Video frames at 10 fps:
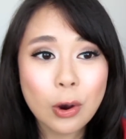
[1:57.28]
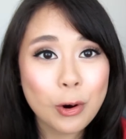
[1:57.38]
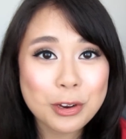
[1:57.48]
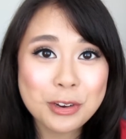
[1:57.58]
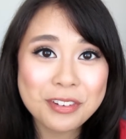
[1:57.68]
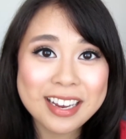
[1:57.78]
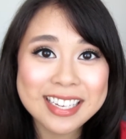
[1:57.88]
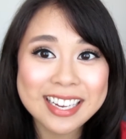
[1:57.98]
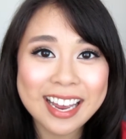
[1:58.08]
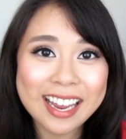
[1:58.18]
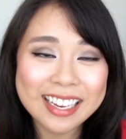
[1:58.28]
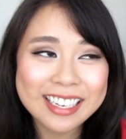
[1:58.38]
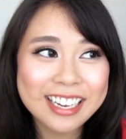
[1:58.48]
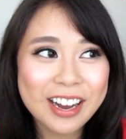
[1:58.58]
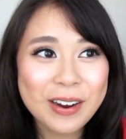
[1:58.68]
or UVSA
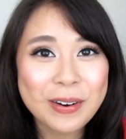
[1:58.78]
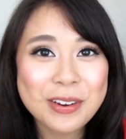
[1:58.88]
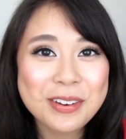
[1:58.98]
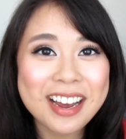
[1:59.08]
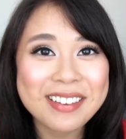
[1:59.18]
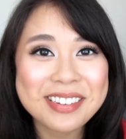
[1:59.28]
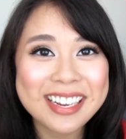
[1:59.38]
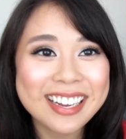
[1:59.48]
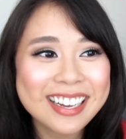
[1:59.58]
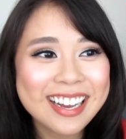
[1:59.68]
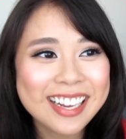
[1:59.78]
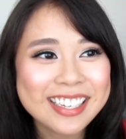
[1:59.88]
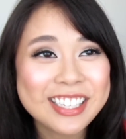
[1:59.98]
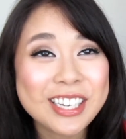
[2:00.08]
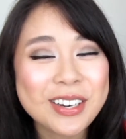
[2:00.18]
or UNAVSA,
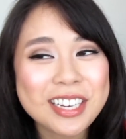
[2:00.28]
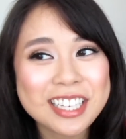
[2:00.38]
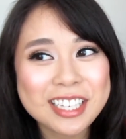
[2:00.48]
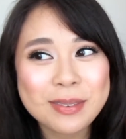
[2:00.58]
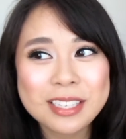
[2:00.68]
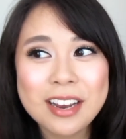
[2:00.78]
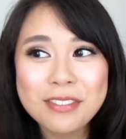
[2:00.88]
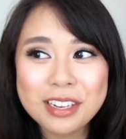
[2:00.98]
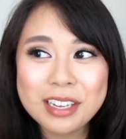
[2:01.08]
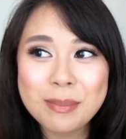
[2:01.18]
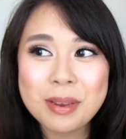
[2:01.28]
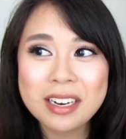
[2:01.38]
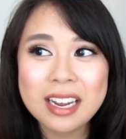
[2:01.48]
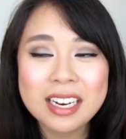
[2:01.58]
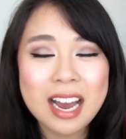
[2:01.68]
so it's definitely
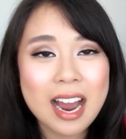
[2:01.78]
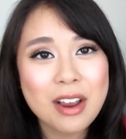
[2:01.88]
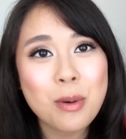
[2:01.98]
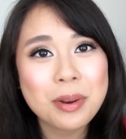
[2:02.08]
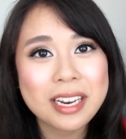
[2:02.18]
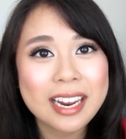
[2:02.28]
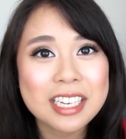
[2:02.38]
been an eye-opening